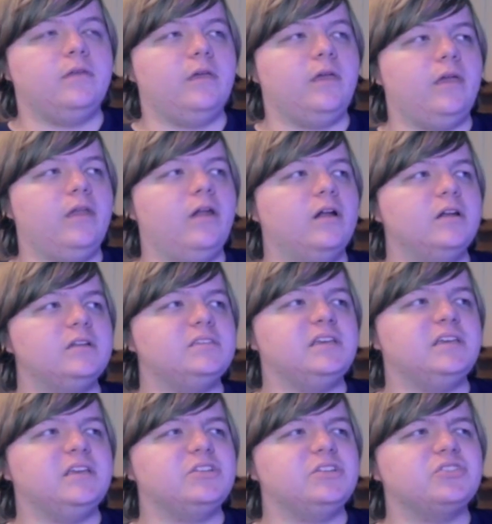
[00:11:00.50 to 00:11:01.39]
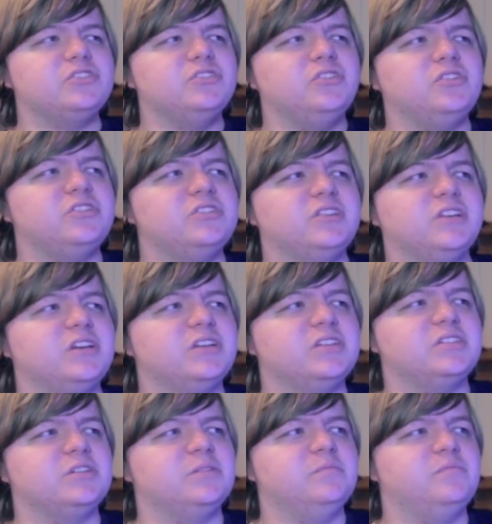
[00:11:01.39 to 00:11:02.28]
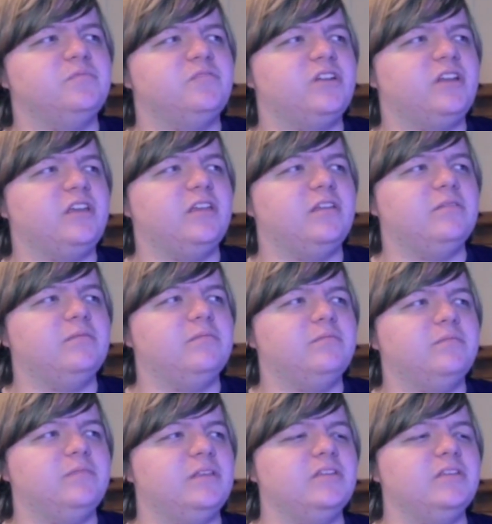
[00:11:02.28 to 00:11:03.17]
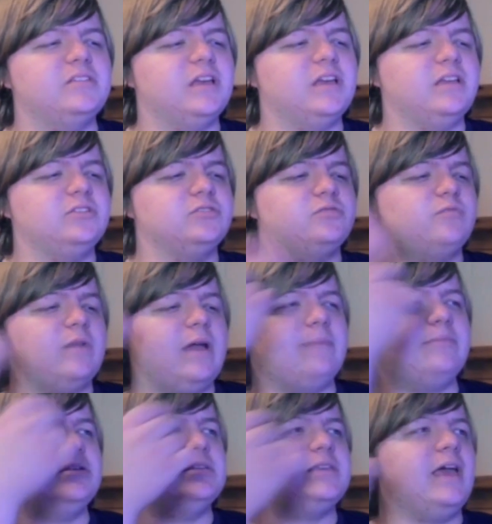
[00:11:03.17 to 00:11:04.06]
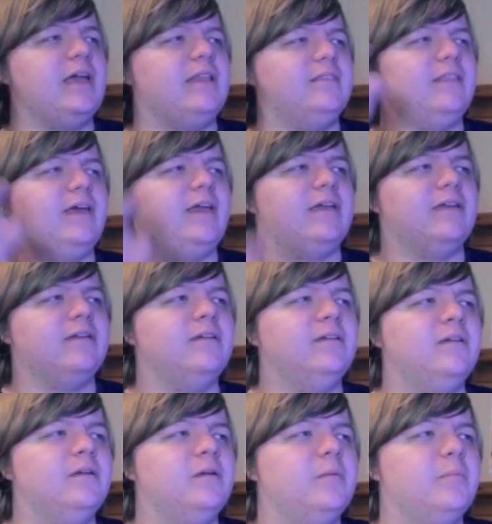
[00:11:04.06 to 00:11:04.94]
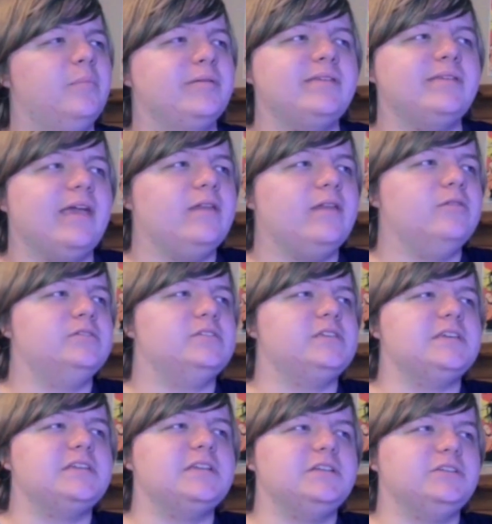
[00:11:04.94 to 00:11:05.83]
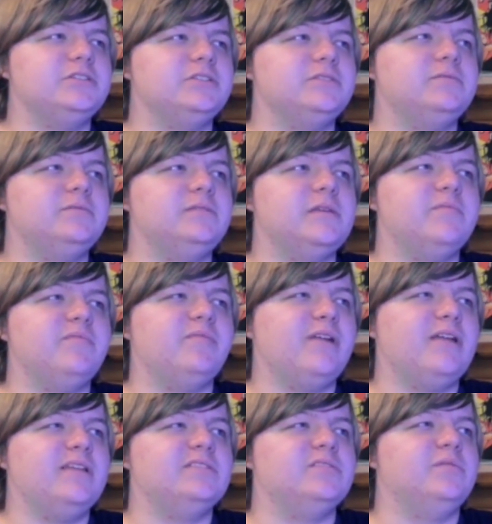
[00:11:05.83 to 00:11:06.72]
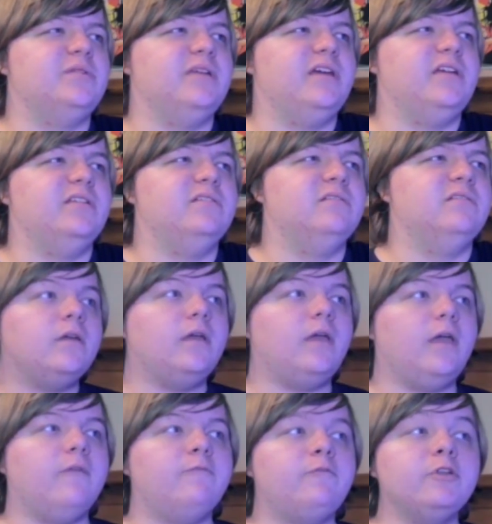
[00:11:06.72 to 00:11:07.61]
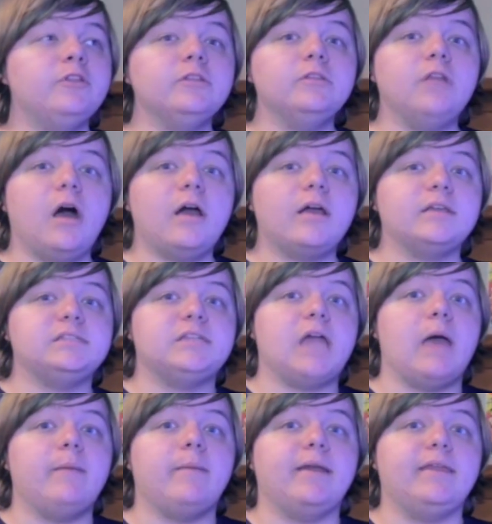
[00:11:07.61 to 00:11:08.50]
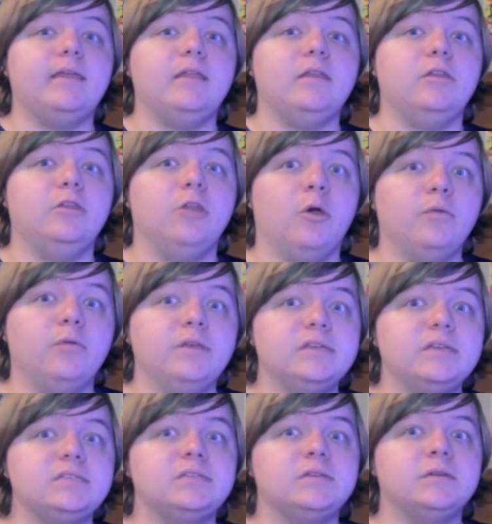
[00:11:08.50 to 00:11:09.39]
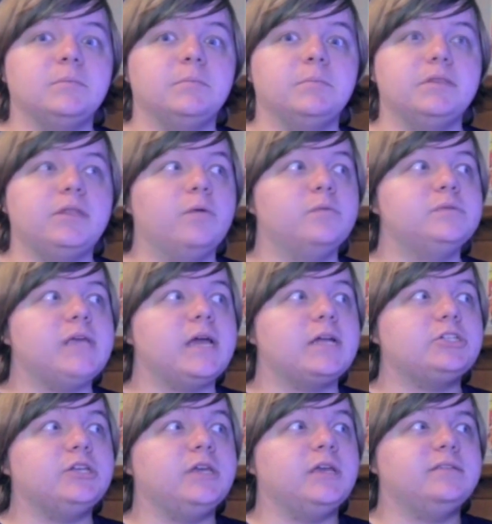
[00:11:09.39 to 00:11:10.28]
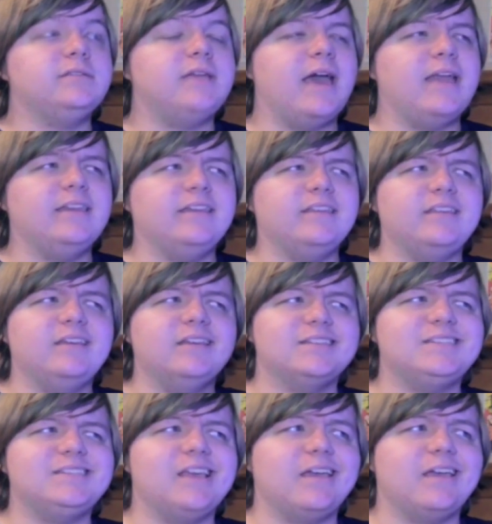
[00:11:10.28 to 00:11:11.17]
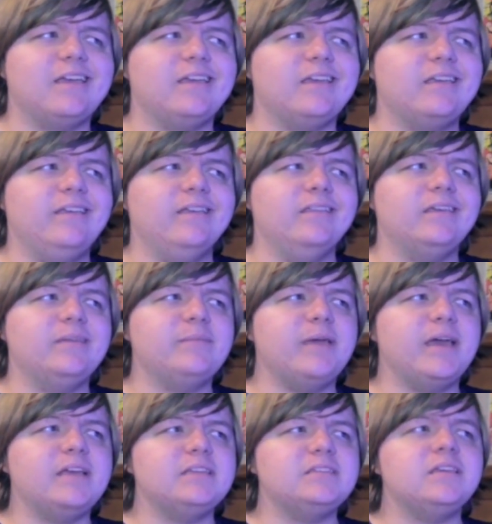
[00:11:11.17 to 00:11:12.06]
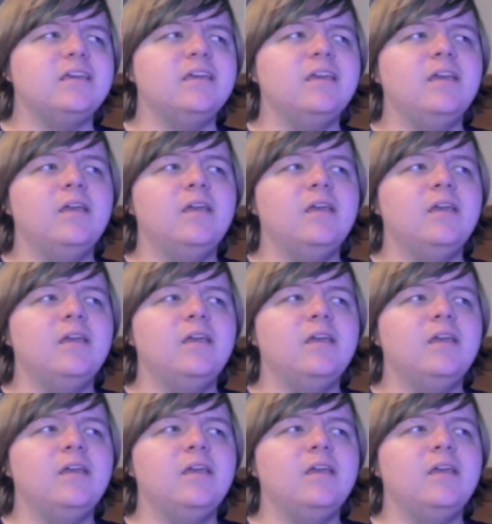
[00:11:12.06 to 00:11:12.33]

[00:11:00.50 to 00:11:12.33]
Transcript: And honestly, it just looks like some freaking... He looks like he just wrapped his head in like potato skin and just deep fried his own head. And for the longest time, I didn't know this, but there was actually technically a second Killing mask.